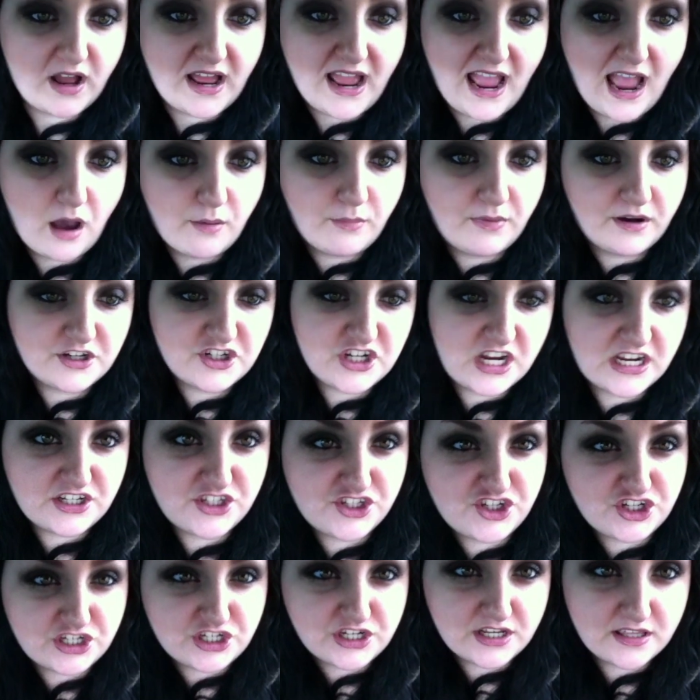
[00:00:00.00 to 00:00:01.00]
how much
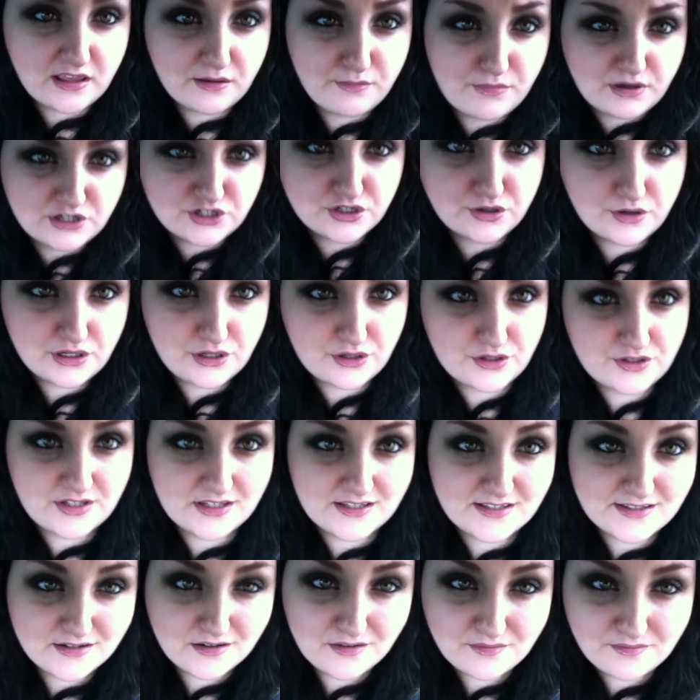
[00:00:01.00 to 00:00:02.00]
HCG they measure in your
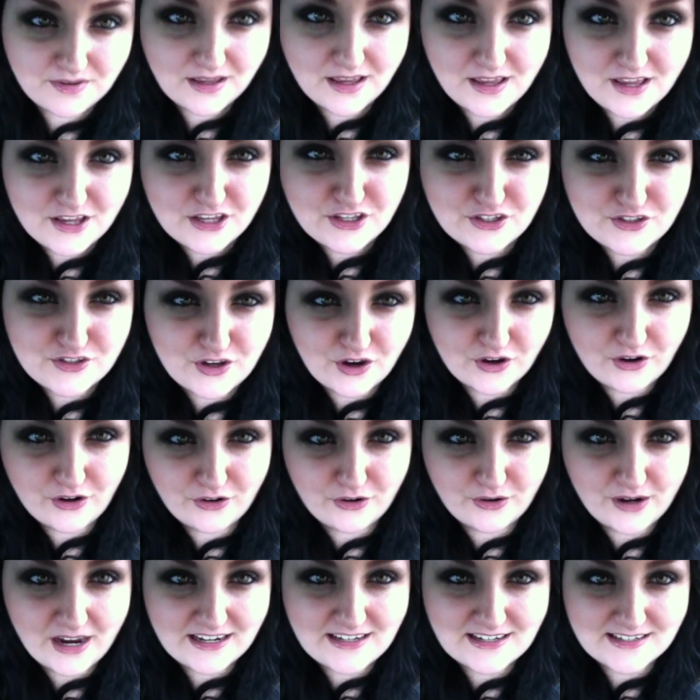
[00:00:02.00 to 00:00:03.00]
system.
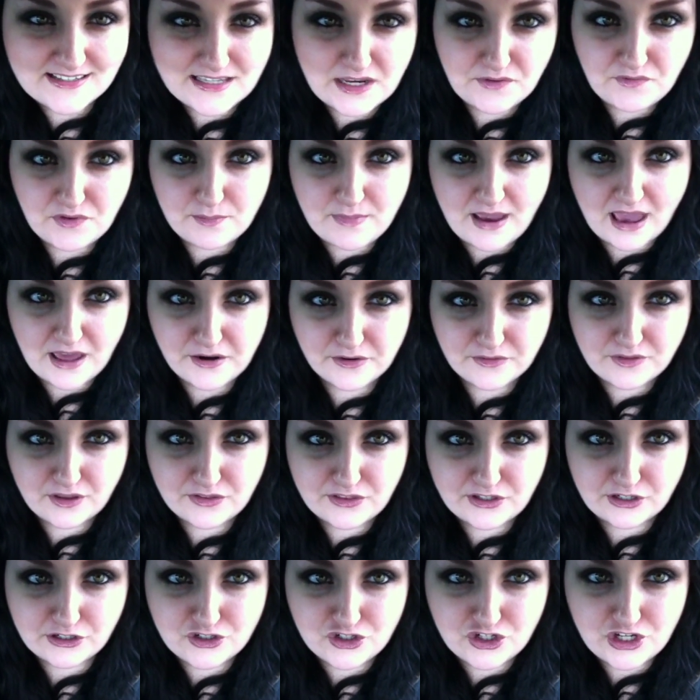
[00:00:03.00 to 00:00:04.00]
So it doesn't even matter
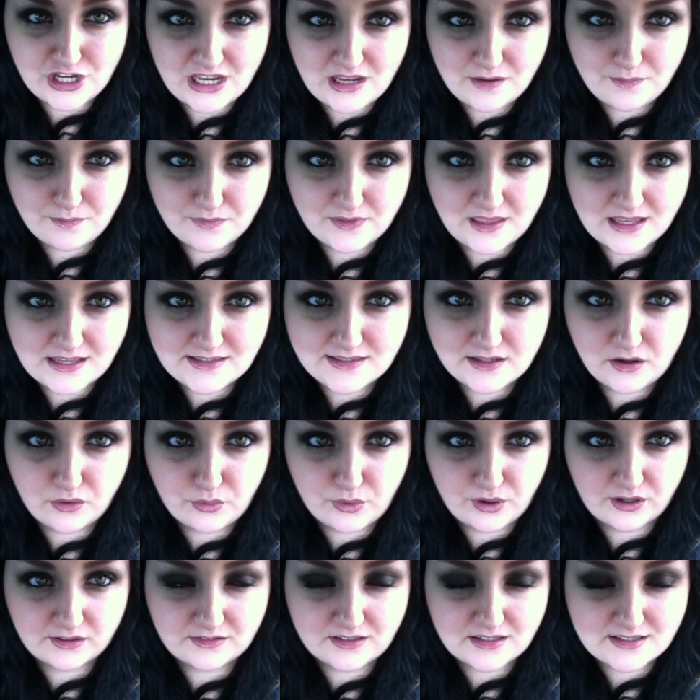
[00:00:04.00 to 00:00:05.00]
that they're cheap, they still
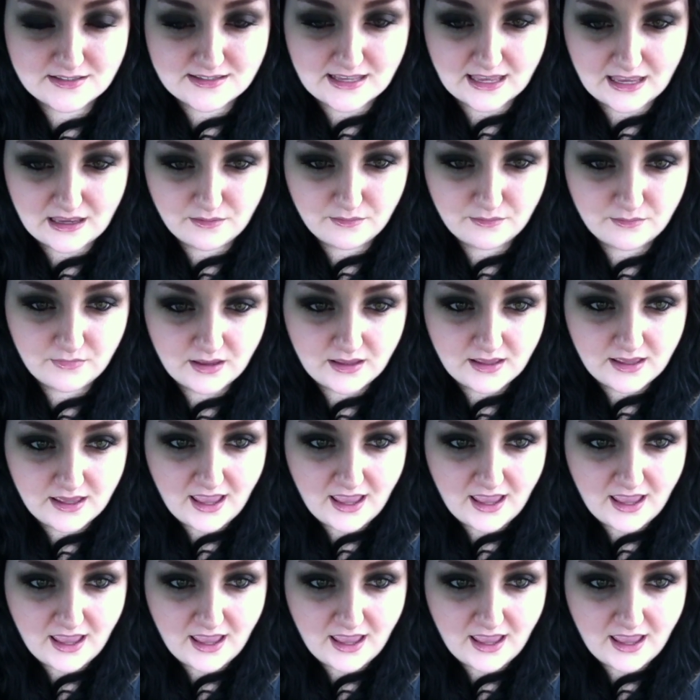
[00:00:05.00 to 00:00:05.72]
work the same,